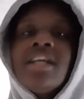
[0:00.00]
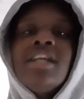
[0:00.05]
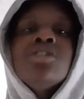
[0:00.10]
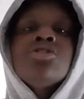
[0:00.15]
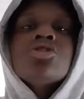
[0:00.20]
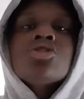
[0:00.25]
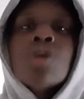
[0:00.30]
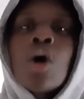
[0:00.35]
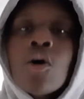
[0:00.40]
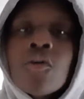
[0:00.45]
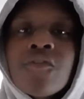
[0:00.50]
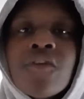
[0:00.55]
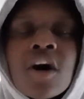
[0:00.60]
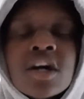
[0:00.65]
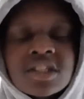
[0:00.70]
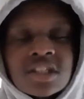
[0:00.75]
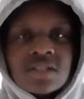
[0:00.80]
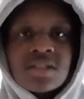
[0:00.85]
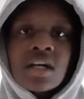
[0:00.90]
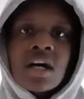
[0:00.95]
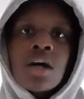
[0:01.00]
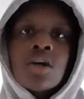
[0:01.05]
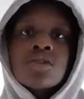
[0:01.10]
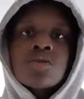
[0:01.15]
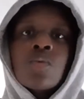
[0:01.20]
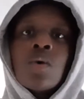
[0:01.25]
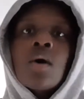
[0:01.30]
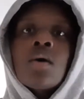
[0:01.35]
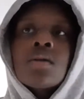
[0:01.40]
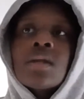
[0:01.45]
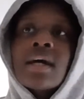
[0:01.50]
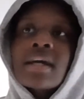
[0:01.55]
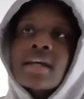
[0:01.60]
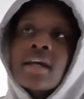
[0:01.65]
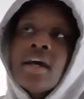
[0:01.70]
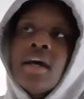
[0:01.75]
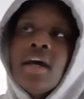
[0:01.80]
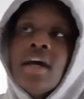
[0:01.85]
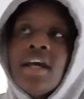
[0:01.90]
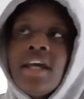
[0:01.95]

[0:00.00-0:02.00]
He's so versatile as well. Like,